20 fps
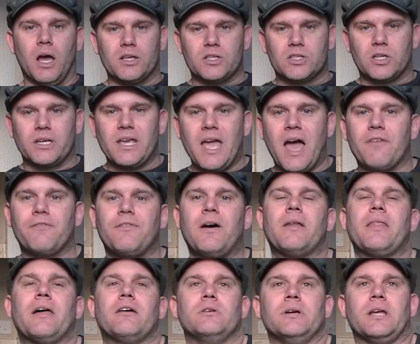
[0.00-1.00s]
So yeah, I
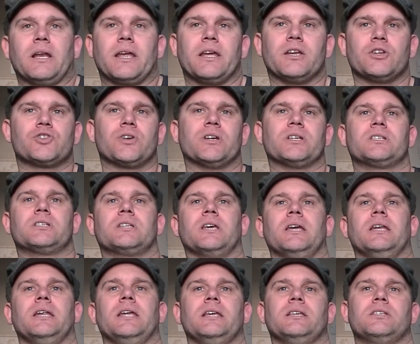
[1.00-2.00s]
found that really
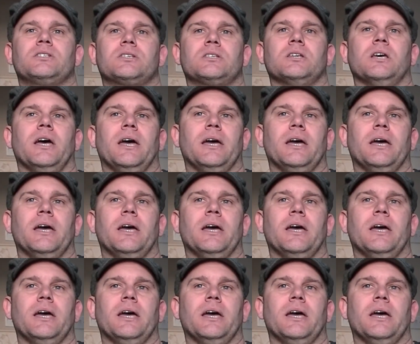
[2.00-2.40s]
interesting. It's